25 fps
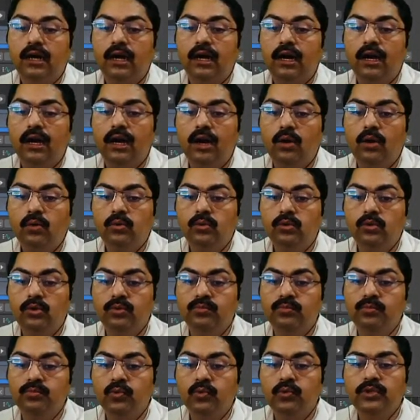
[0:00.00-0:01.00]
how to
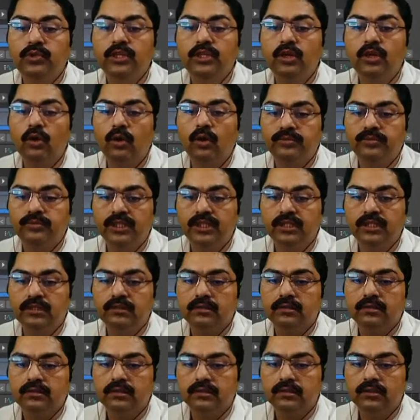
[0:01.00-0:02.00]
move the object
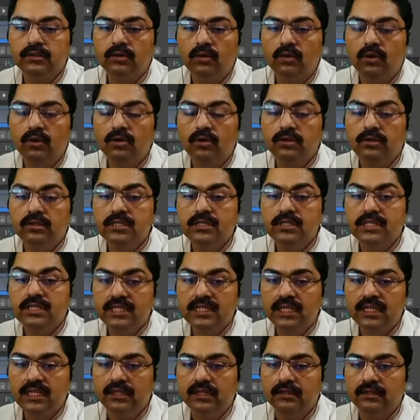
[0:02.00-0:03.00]
on the
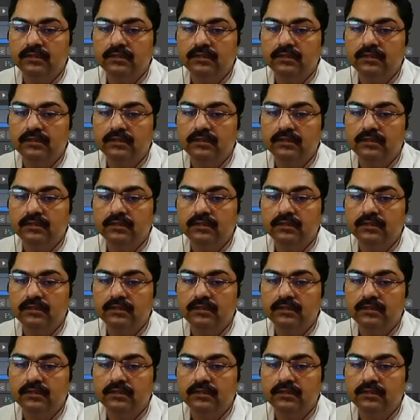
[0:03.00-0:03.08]
scene.